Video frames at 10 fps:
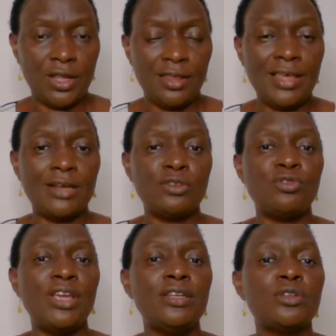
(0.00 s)
they are
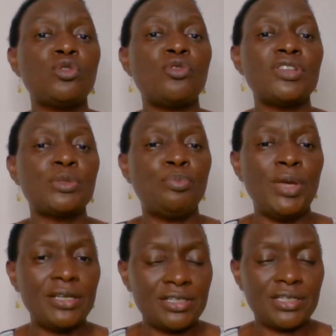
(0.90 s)
trained to
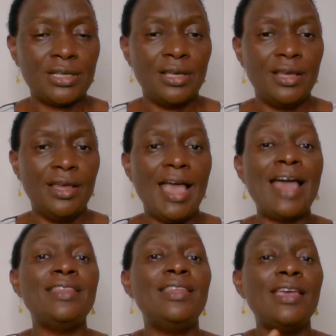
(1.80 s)
respect,
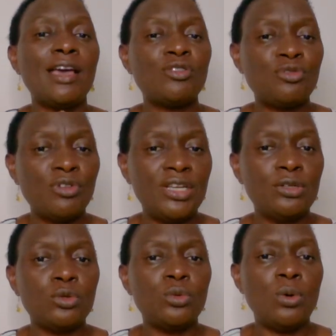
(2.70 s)
and they are
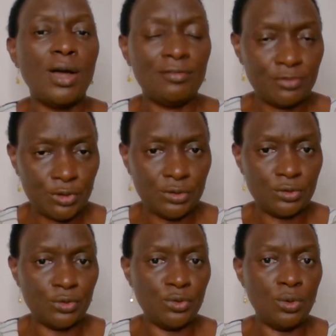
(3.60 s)
trained to do have
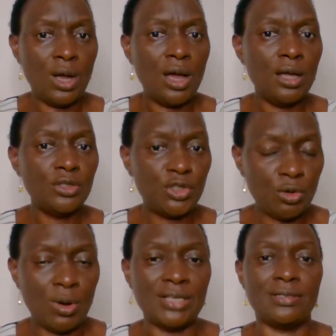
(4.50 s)
to do
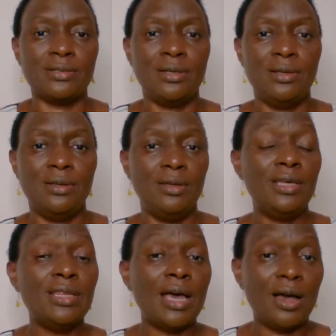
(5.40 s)
chores
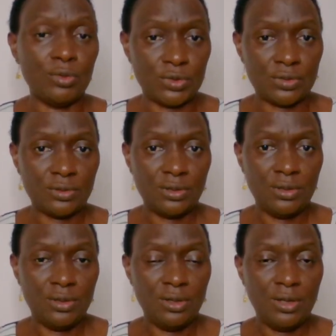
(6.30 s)
in the house.
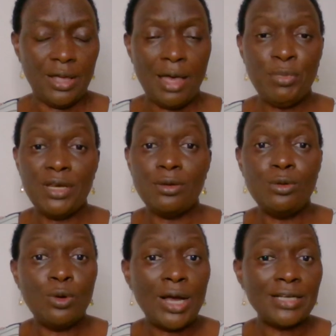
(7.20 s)
I mean,
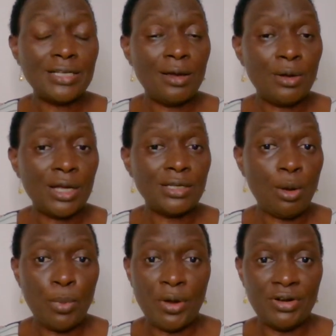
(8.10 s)
look at our at
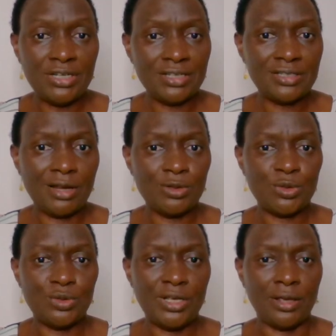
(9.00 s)
our parenting styles
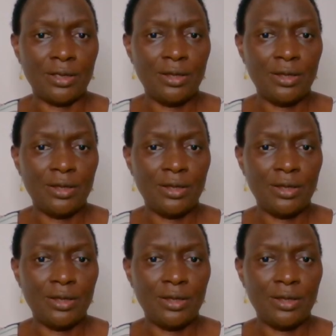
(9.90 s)
today.